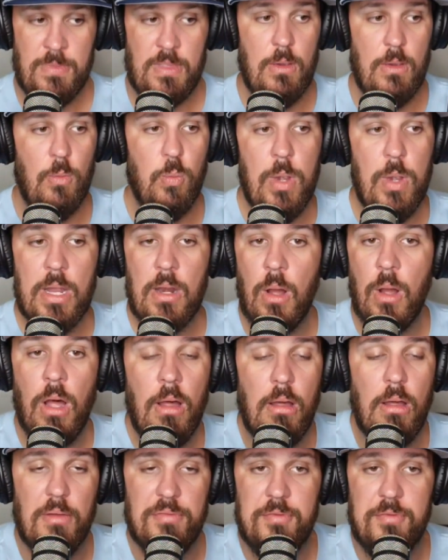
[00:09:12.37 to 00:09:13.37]
went
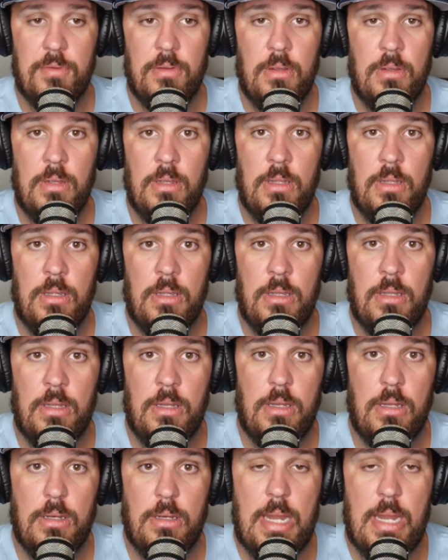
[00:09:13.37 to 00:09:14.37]
off.
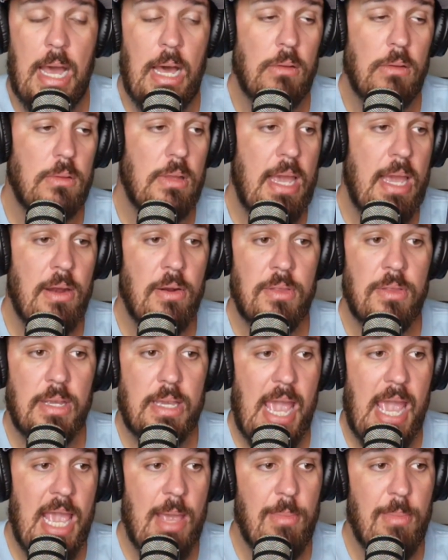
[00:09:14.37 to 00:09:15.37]
Now, later in the
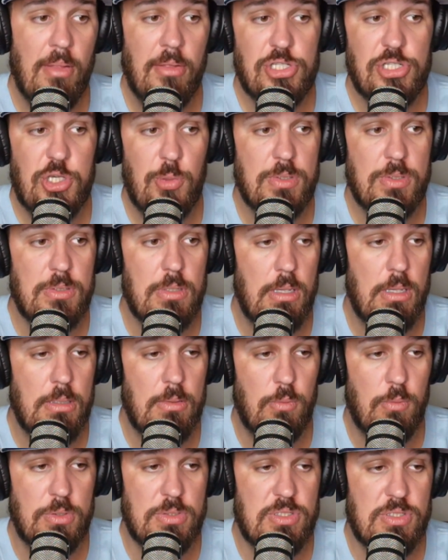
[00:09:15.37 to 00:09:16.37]
game, LSU
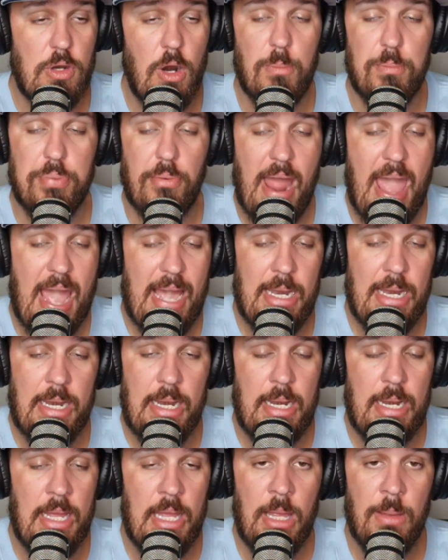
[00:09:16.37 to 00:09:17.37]
would start
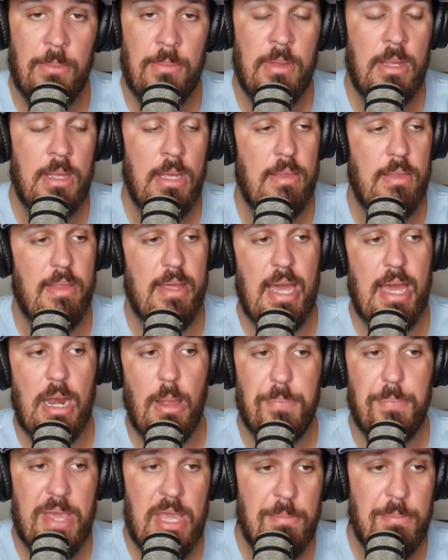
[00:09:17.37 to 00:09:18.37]
bracketing him. They got a
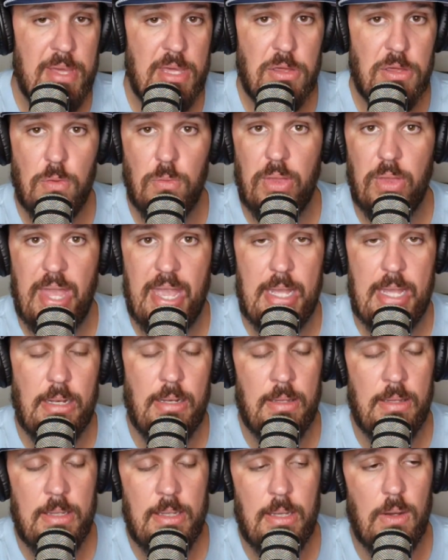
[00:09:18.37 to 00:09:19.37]
PBU late
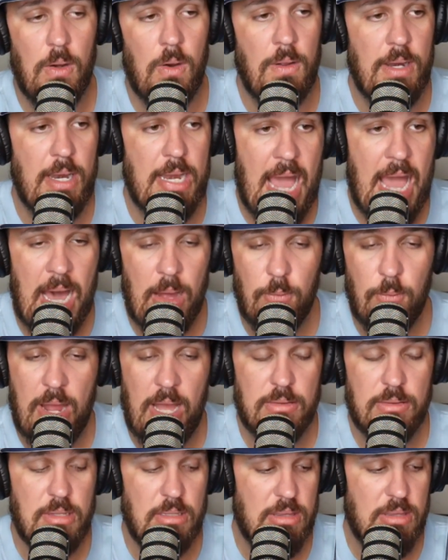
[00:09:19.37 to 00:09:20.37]
on an out
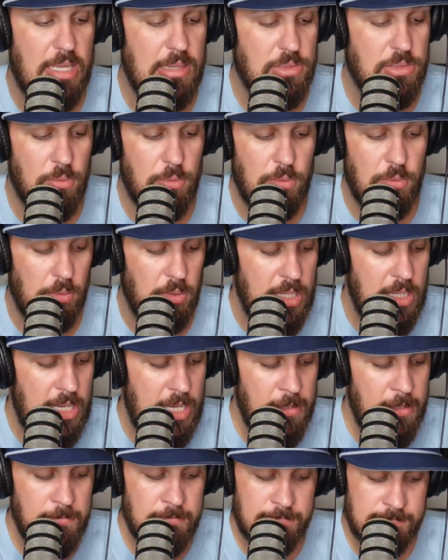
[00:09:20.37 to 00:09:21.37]
route that they threw to
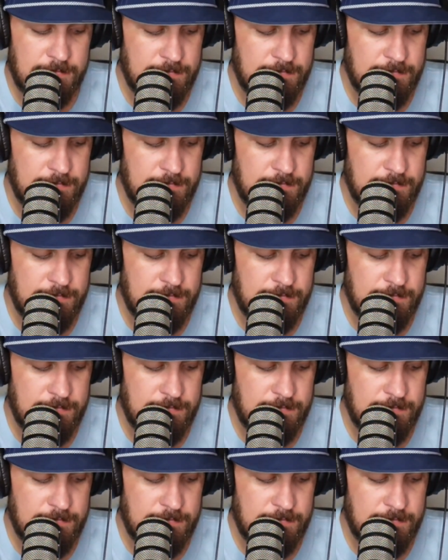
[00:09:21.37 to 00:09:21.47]
Lee.